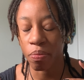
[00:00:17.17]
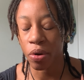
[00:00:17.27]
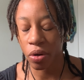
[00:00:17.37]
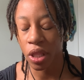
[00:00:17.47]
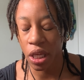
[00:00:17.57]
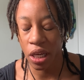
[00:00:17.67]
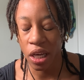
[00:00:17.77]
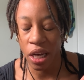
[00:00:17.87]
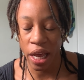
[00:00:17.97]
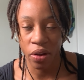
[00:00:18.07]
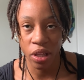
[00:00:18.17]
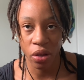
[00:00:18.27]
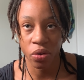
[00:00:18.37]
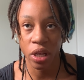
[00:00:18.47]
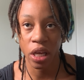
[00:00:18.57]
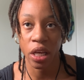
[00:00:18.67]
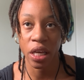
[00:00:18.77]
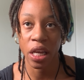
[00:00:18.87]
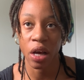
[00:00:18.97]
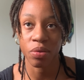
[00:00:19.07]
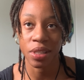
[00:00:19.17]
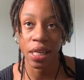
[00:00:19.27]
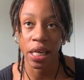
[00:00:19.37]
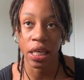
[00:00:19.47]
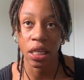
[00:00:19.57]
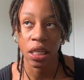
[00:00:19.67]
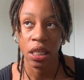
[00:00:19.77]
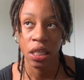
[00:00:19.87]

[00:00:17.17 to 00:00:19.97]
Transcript: birthing canal the other day, and I was like,